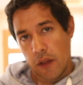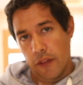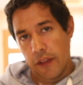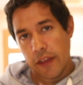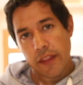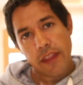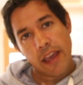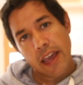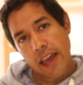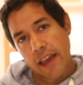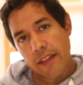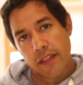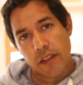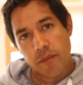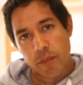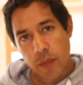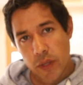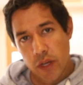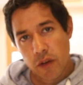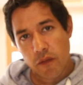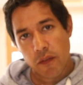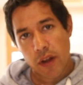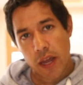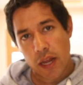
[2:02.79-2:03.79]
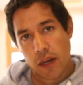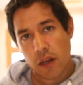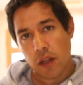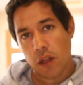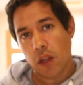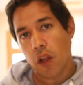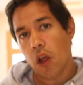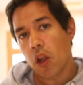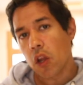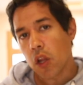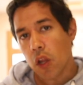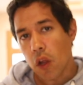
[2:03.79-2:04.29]
On the other hand, they've been around a
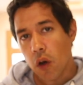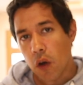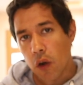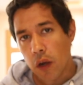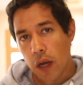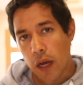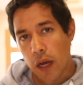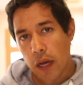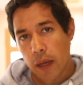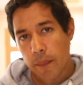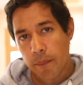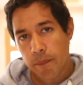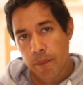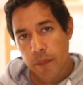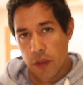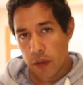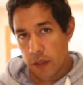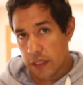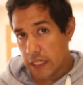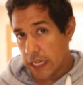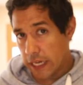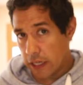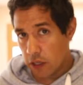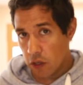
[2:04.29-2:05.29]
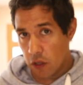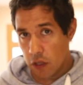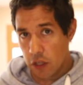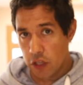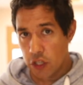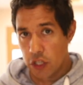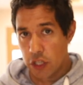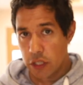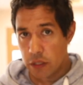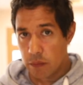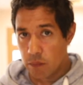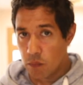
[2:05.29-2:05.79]
lot longer. The
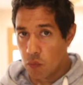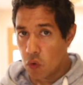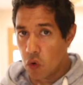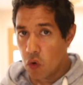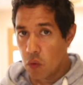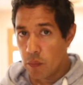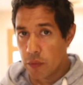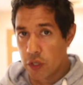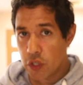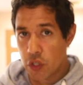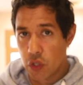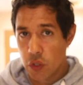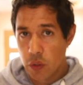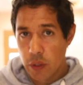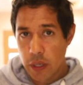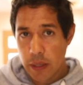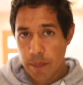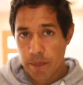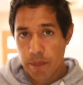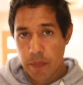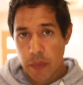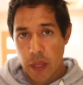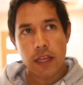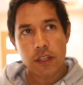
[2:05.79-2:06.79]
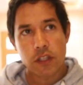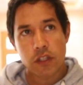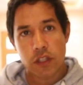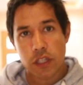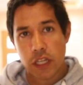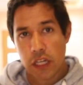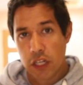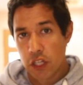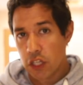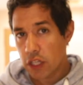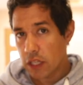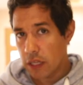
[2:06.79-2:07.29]
technology is more mature.
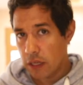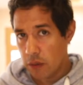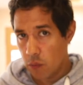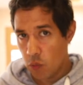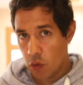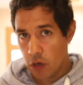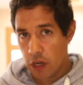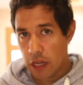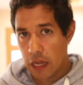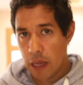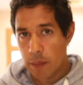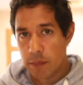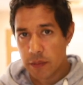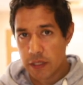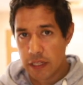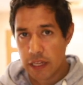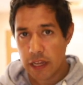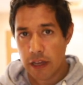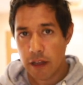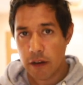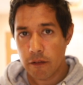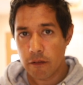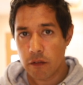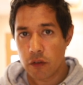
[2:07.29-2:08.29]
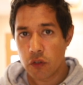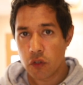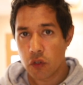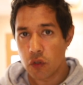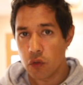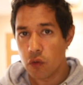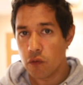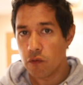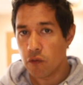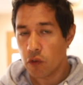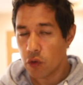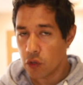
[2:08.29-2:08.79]
Essentially, what it comes down
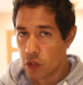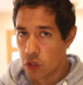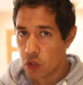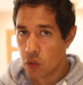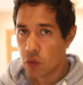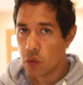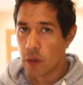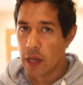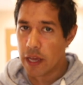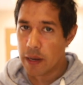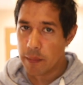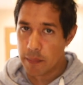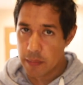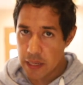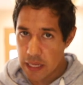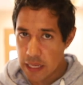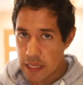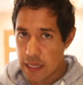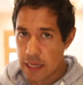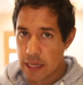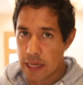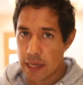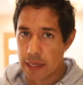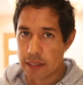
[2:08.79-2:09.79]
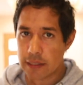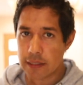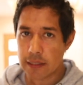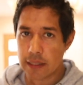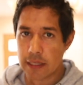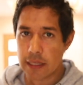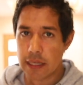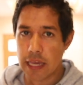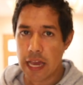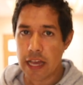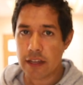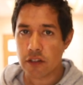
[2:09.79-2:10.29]
to for you and me as
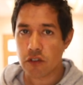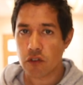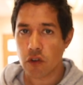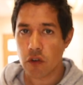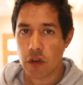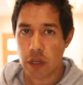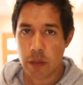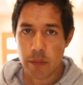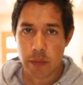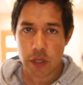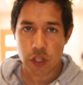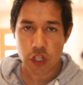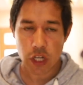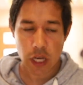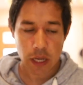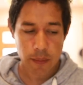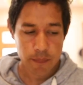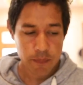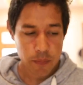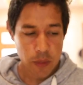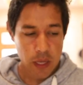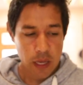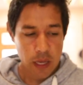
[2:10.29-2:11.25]
the astro imager